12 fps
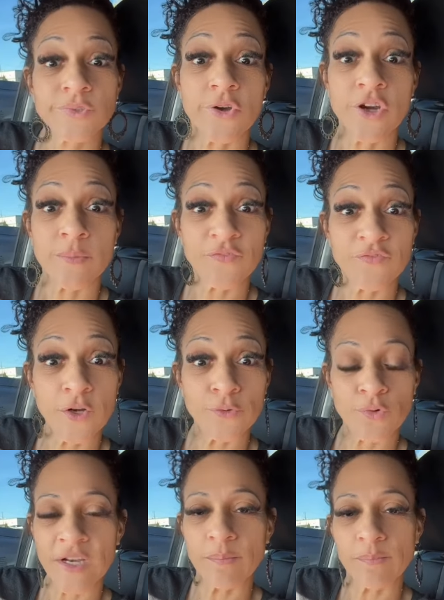my phone
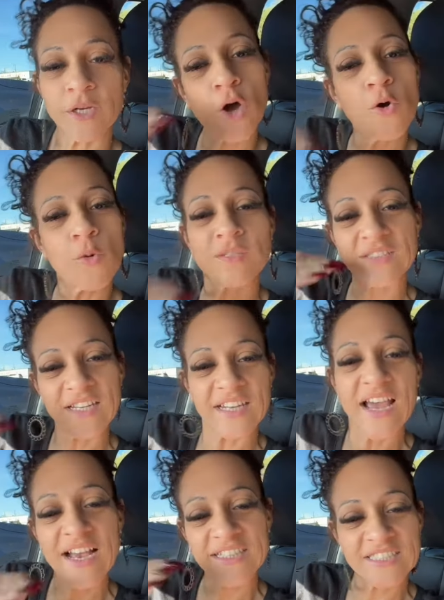rang, but hope is the
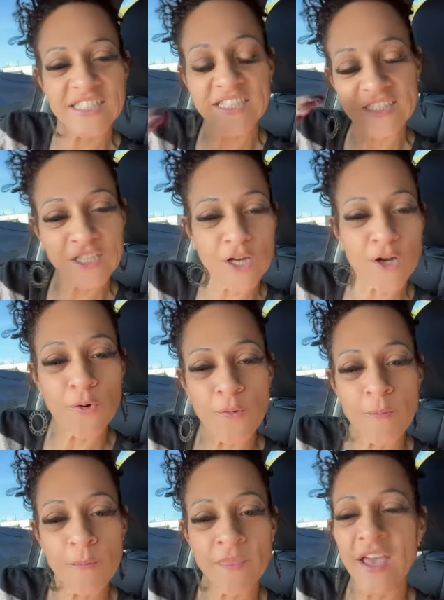last thing to go.
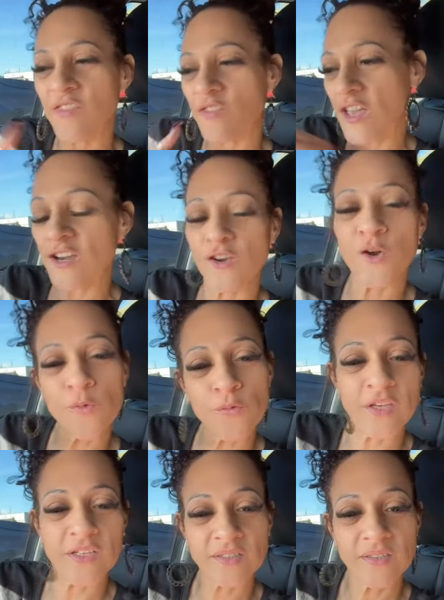And they know
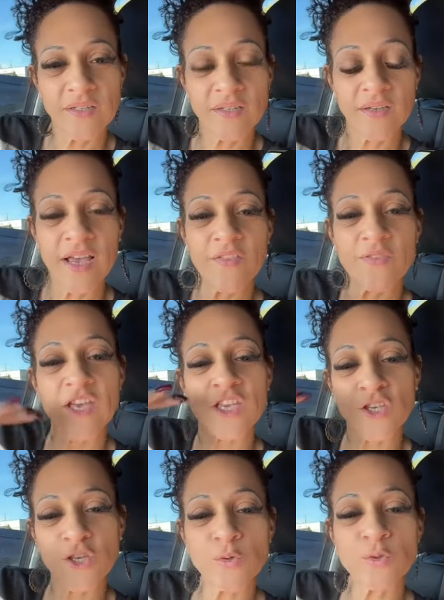this. And they
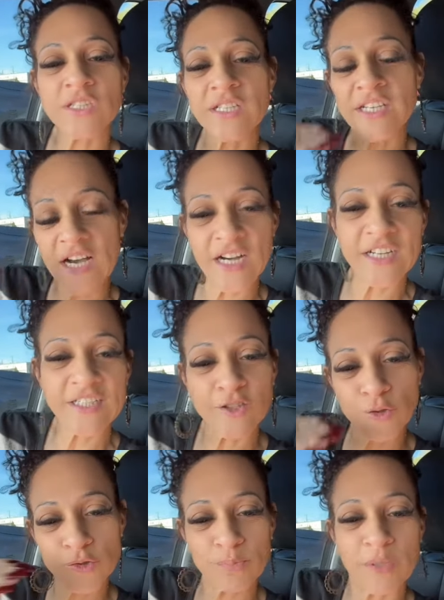usually hunt
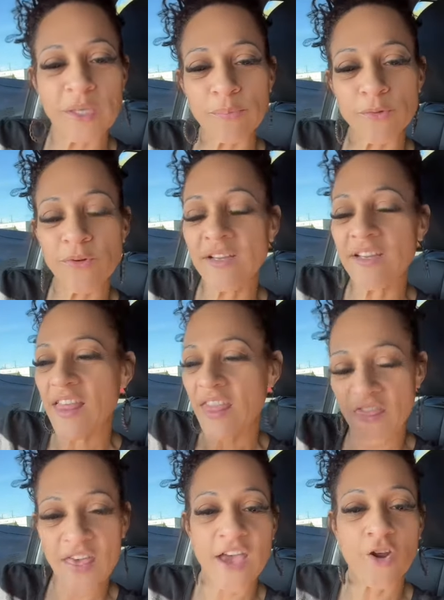those people
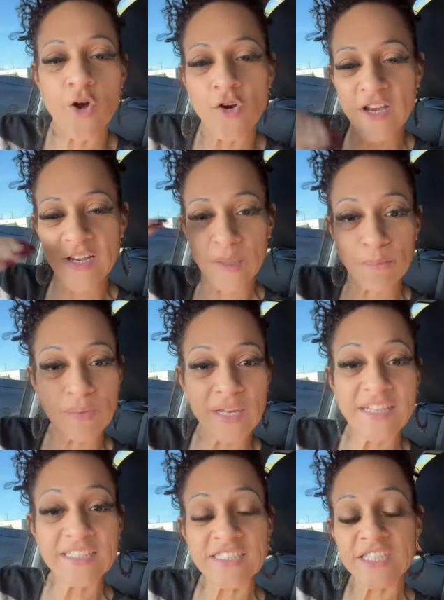that are in a
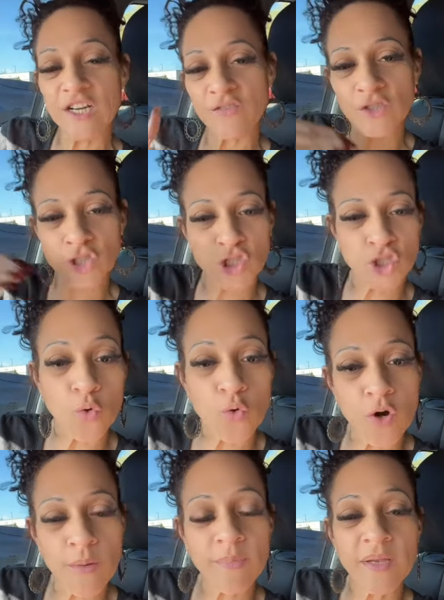place of a
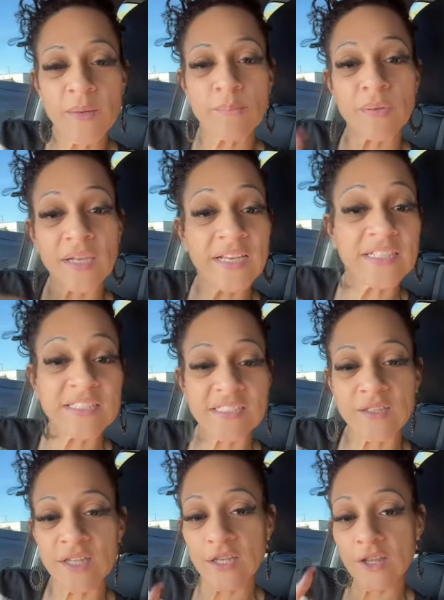storm, place
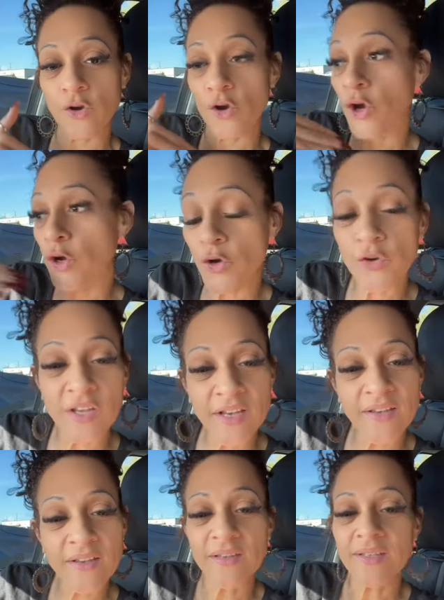that they're hurting.
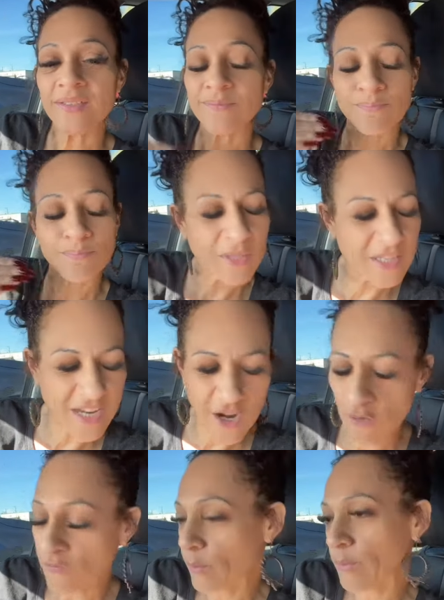Be
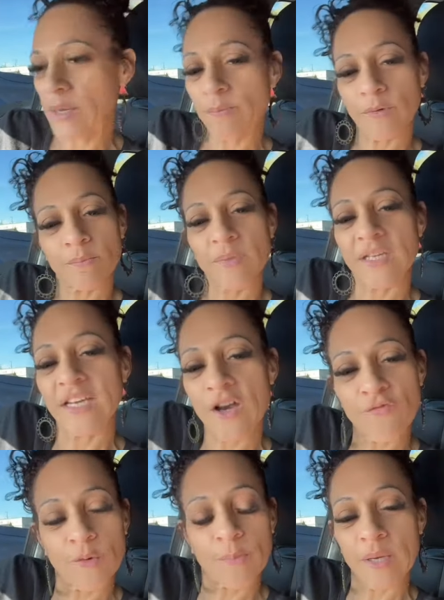careful, people. Be
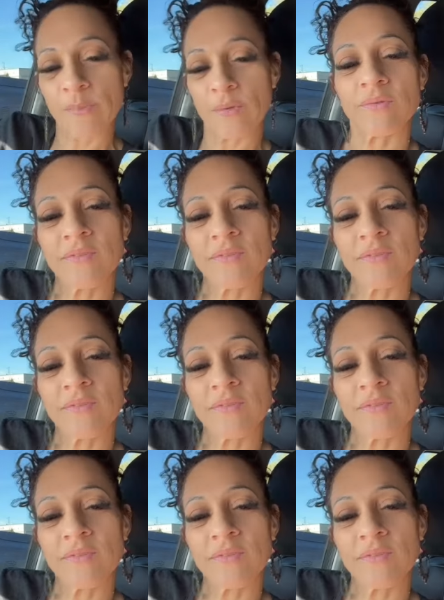careful, people.